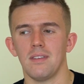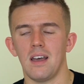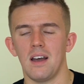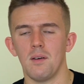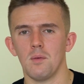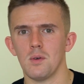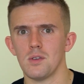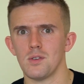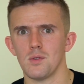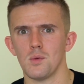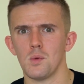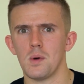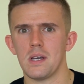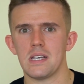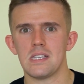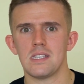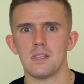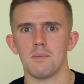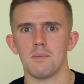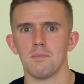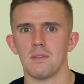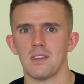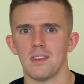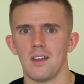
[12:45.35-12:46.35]
that was always
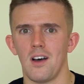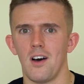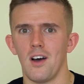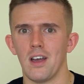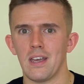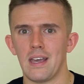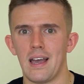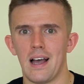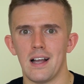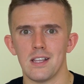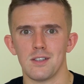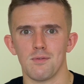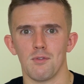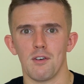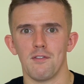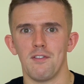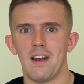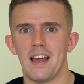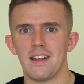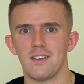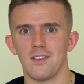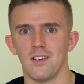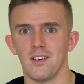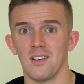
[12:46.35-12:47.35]
something that I had to
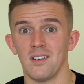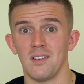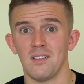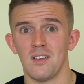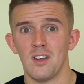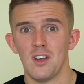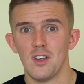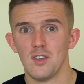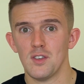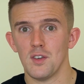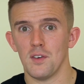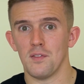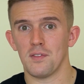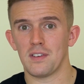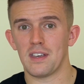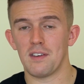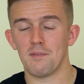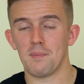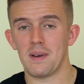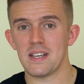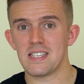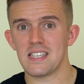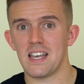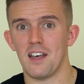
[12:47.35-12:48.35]
reflect on and sort of give
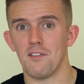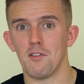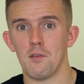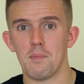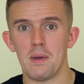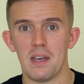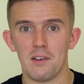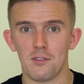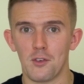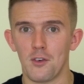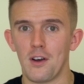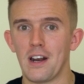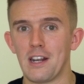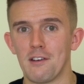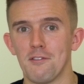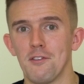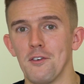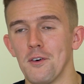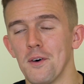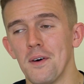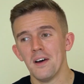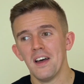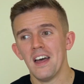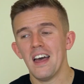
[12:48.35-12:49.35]
myself a bit of credit
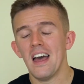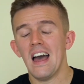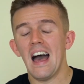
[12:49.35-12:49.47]
for.